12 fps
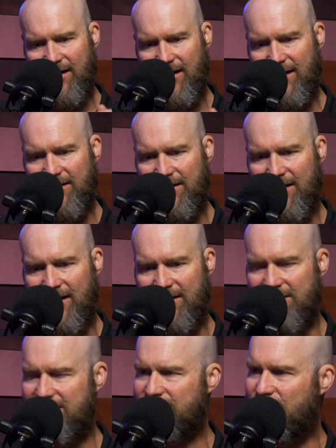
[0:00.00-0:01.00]
I
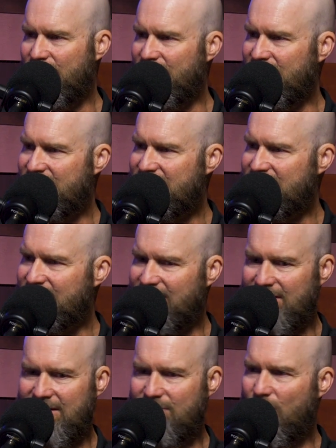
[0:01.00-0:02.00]
experience
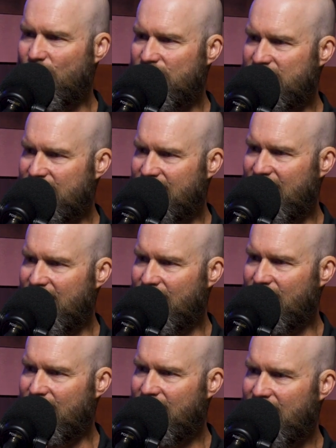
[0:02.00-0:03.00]
the emotion of
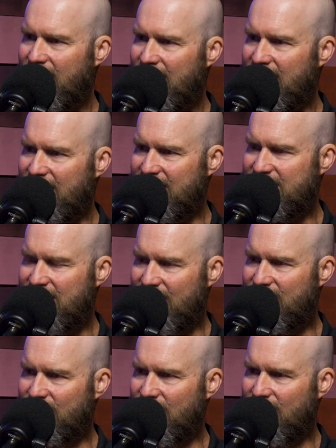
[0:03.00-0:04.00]
anger and its
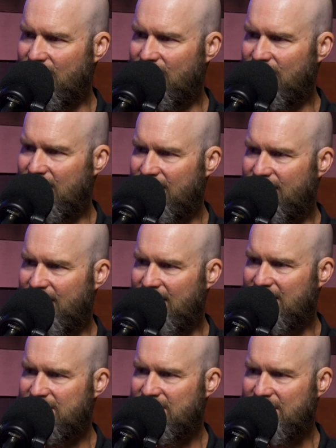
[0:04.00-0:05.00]
detrimental
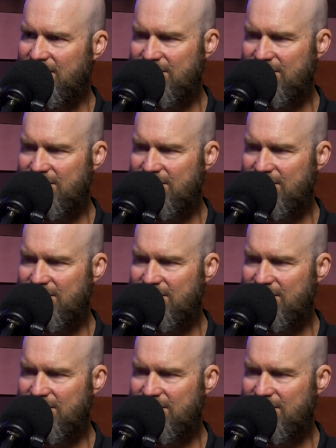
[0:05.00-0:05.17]
effects.